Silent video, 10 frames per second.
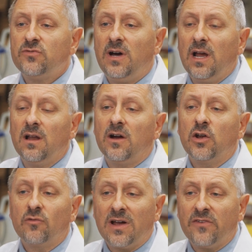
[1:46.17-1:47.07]
trial are
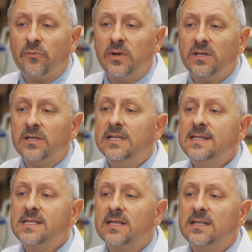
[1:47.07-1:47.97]
engraftment and
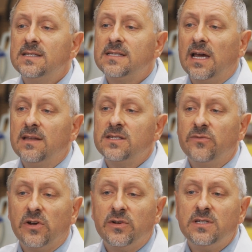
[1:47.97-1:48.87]
incidence and
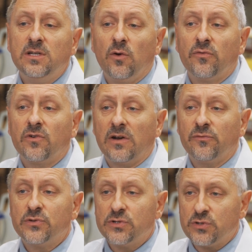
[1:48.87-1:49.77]
severity of
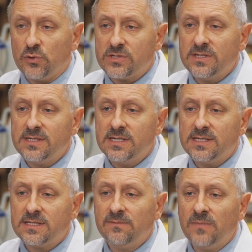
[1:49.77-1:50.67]
graft-versus-host
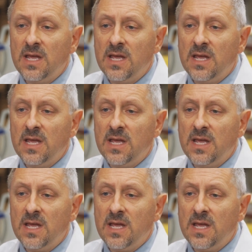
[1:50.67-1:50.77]
disease.